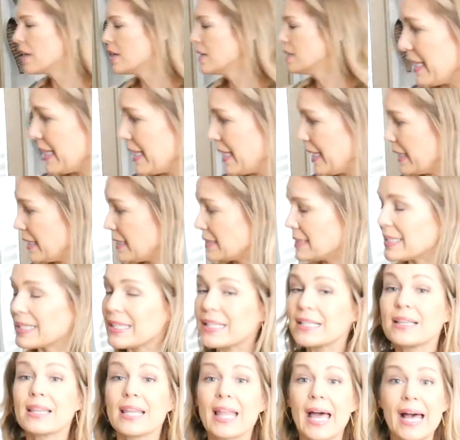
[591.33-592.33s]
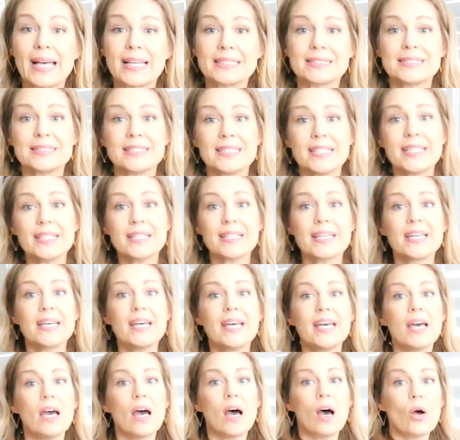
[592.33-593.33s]
It is elastic
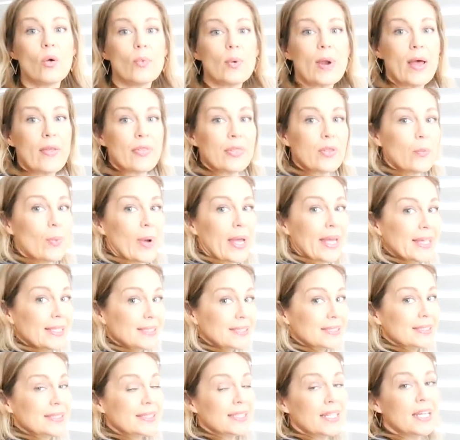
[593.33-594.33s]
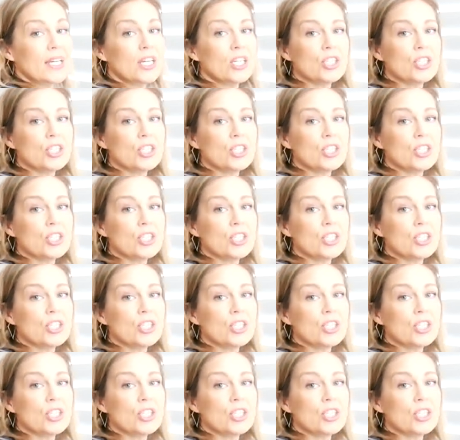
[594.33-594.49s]
around the waist,